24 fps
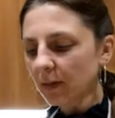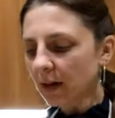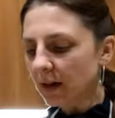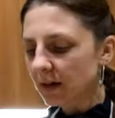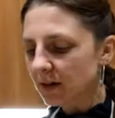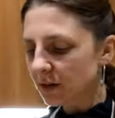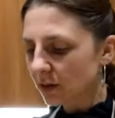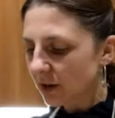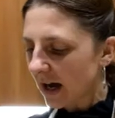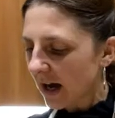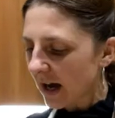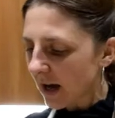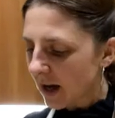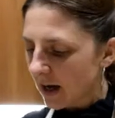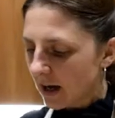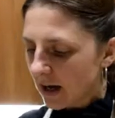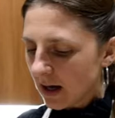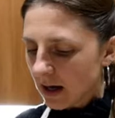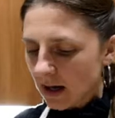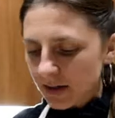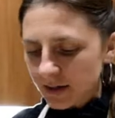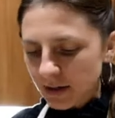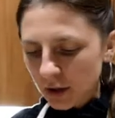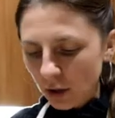So yeah,
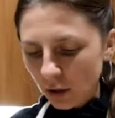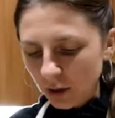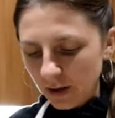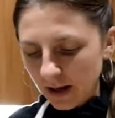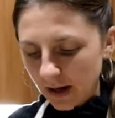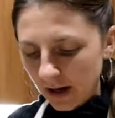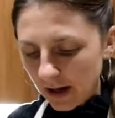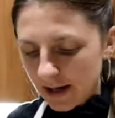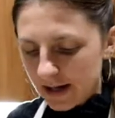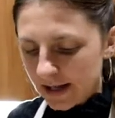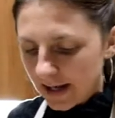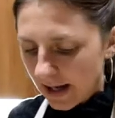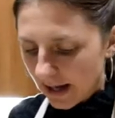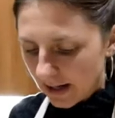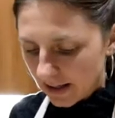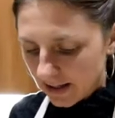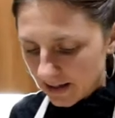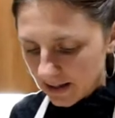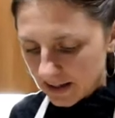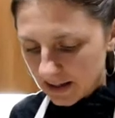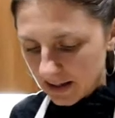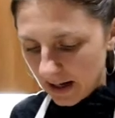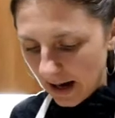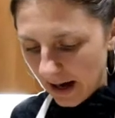so they're
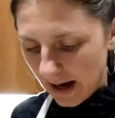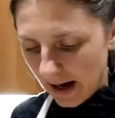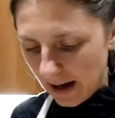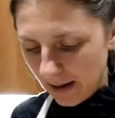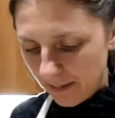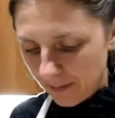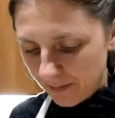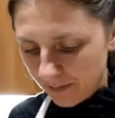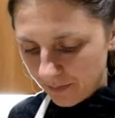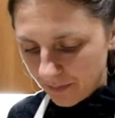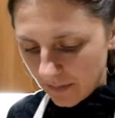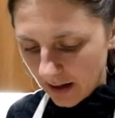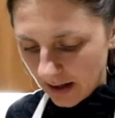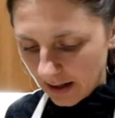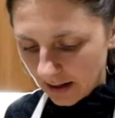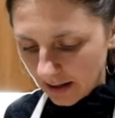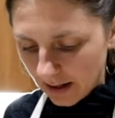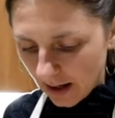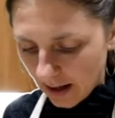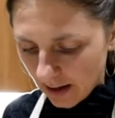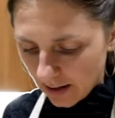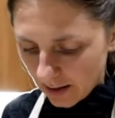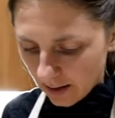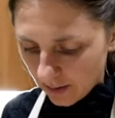nice and
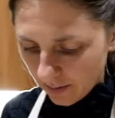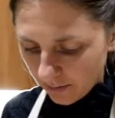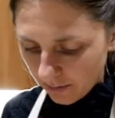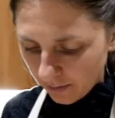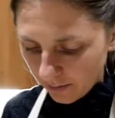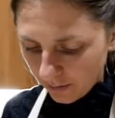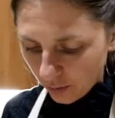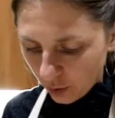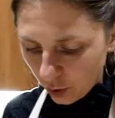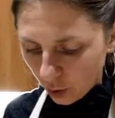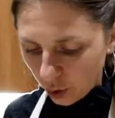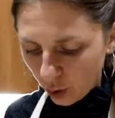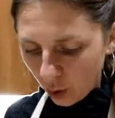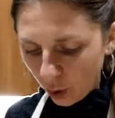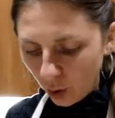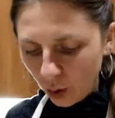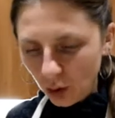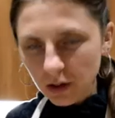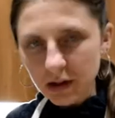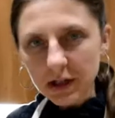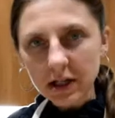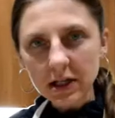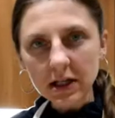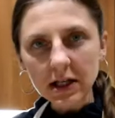kind of
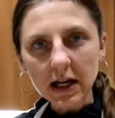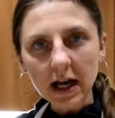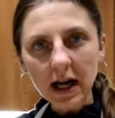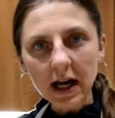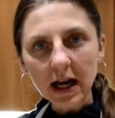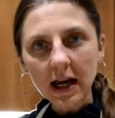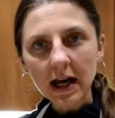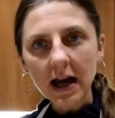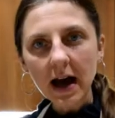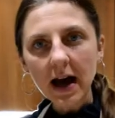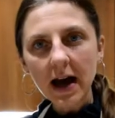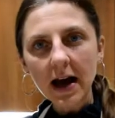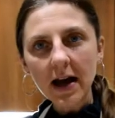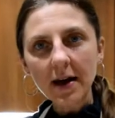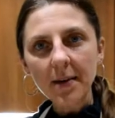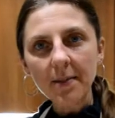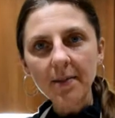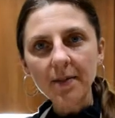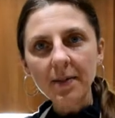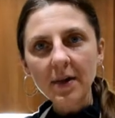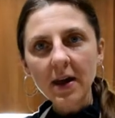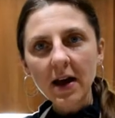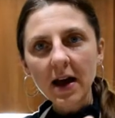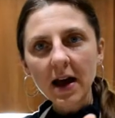goldeny
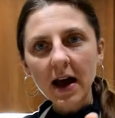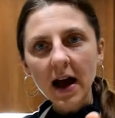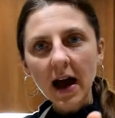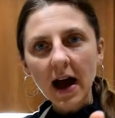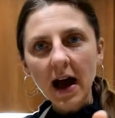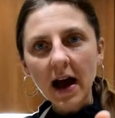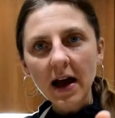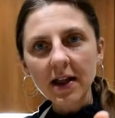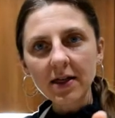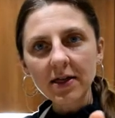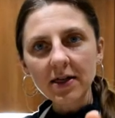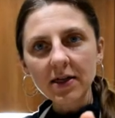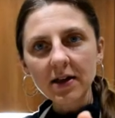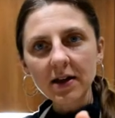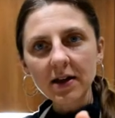at